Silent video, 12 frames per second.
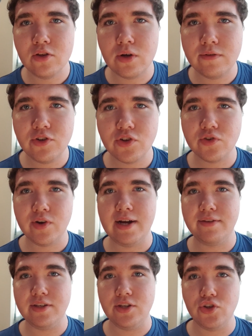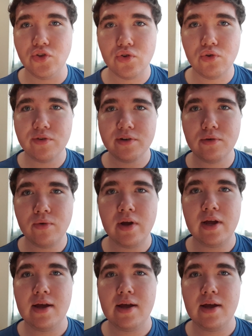So I've just got out the tutorial,